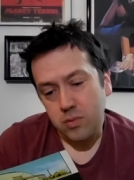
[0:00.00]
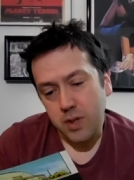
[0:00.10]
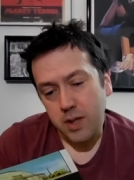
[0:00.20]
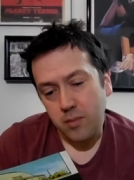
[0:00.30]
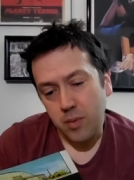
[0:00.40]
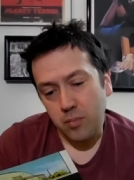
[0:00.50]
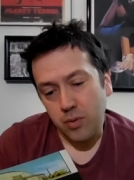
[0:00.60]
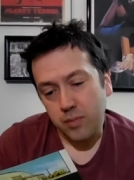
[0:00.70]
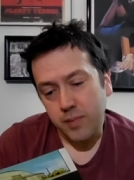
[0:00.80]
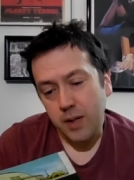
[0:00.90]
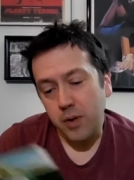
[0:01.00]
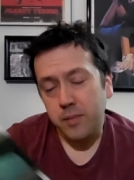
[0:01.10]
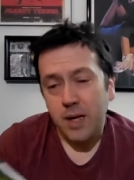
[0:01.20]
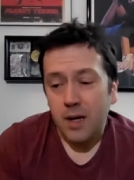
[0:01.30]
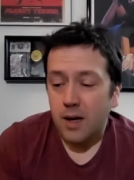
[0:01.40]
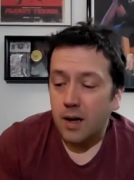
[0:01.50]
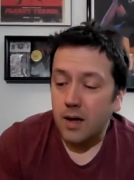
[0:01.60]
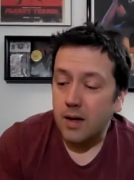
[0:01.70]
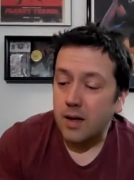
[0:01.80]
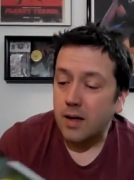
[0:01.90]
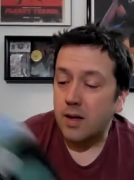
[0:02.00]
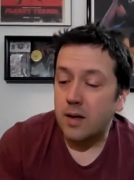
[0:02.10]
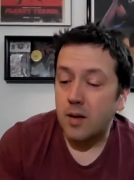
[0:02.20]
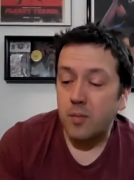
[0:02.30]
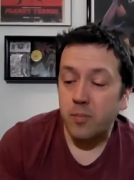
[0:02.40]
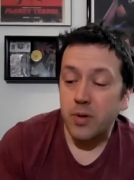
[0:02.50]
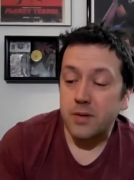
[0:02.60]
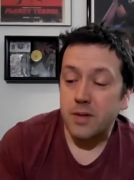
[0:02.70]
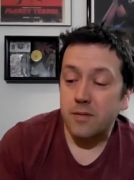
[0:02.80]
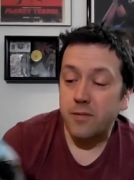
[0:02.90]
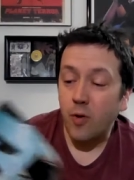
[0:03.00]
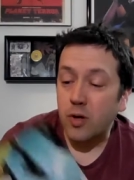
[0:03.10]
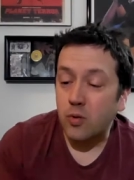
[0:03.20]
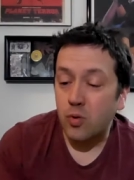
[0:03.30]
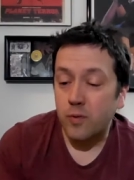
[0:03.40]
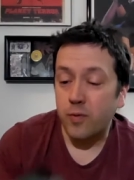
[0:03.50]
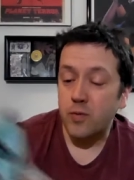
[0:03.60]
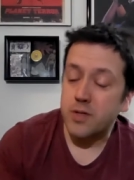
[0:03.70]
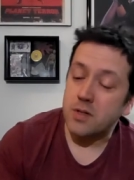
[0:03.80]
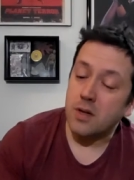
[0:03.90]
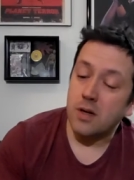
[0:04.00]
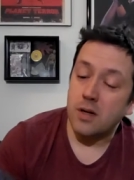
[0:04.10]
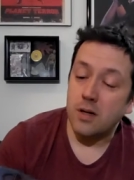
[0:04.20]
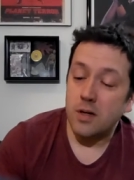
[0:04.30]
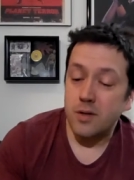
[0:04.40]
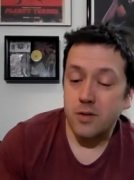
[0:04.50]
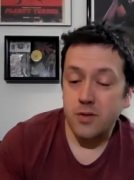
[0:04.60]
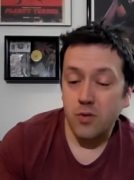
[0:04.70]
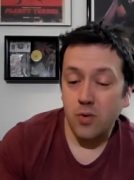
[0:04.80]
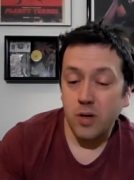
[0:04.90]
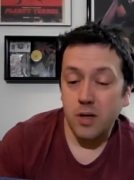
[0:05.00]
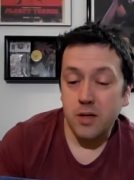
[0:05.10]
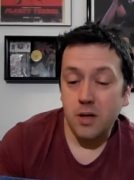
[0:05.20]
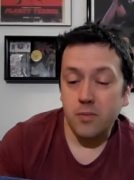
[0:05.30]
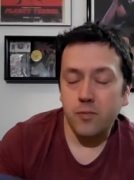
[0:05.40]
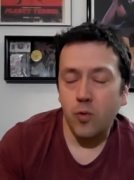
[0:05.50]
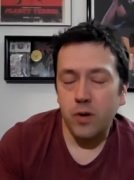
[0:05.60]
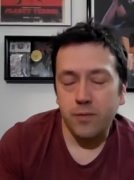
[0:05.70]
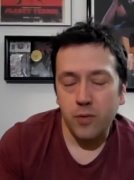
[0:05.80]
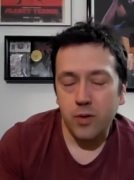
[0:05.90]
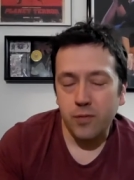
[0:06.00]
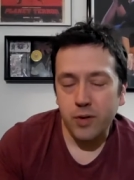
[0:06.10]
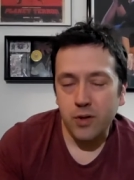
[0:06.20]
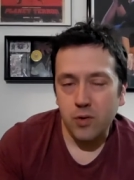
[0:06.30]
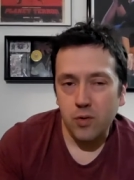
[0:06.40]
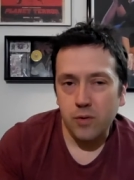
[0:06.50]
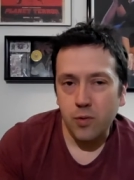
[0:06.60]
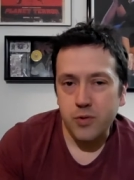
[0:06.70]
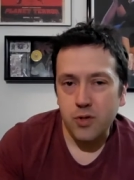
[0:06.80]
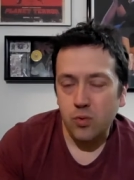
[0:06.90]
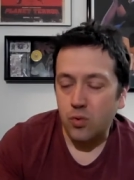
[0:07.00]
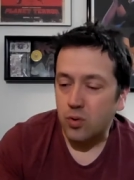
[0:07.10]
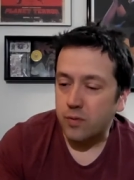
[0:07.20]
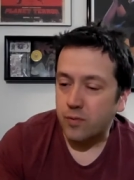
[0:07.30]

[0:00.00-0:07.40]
I can't remember. Anyway... But very cool first story, for a very first cool